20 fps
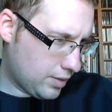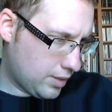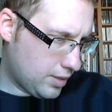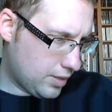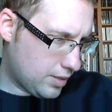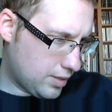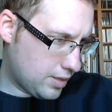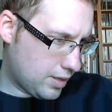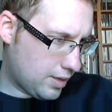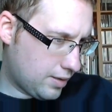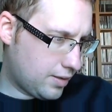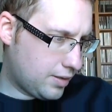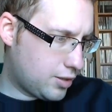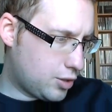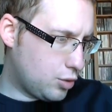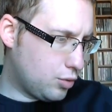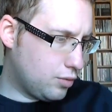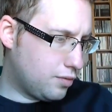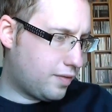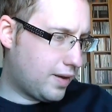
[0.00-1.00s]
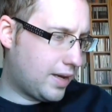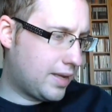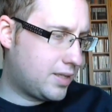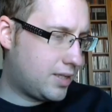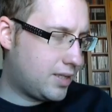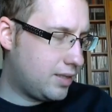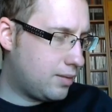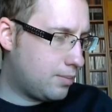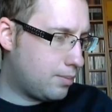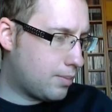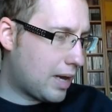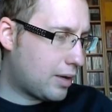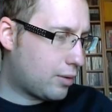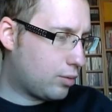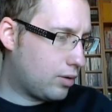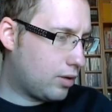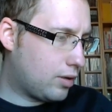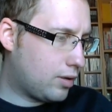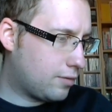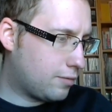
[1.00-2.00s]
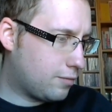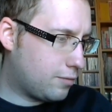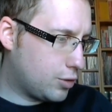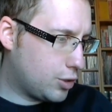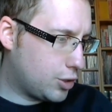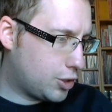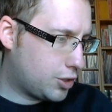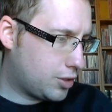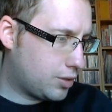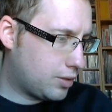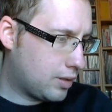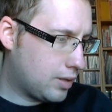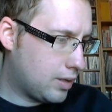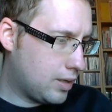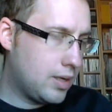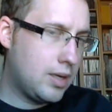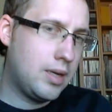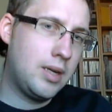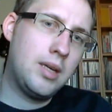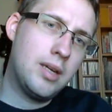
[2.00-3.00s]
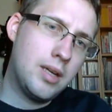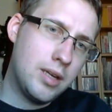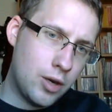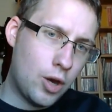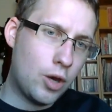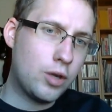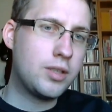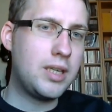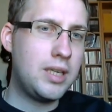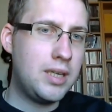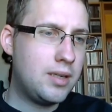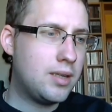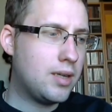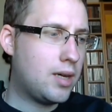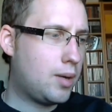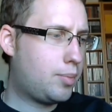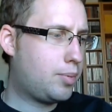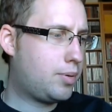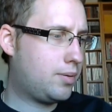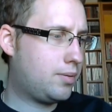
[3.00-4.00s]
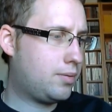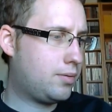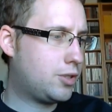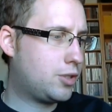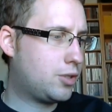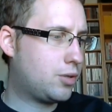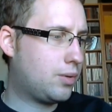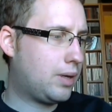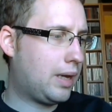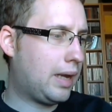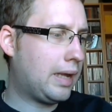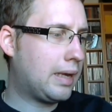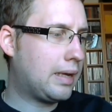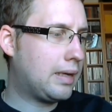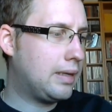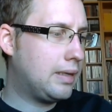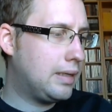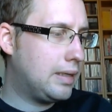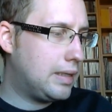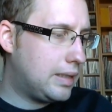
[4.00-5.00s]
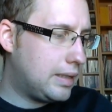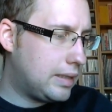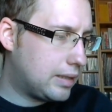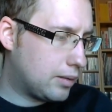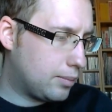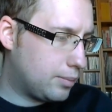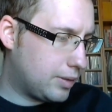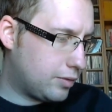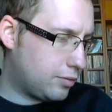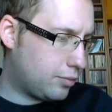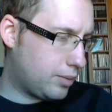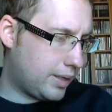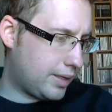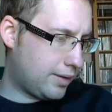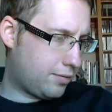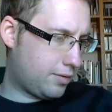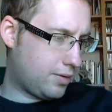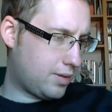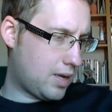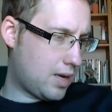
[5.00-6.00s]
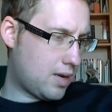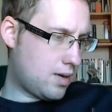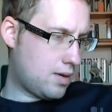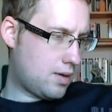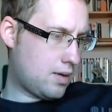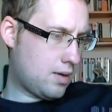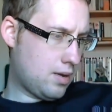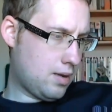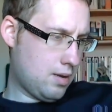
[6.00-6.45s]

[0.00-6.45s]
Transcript: It's nothing too fancy. The makrolon version, not inked up, so add a little bit of weight for the ink.